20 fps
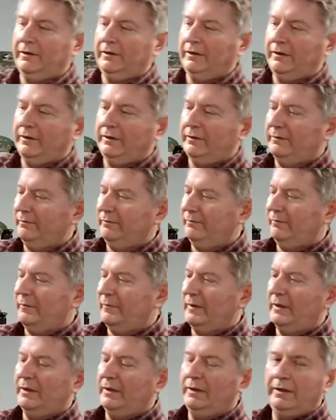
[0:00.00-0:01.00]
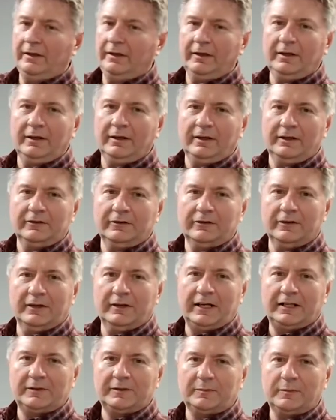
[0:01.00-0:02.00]
there. So
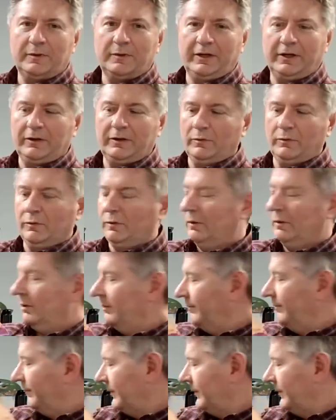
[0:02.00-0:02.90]
that's pretty cool.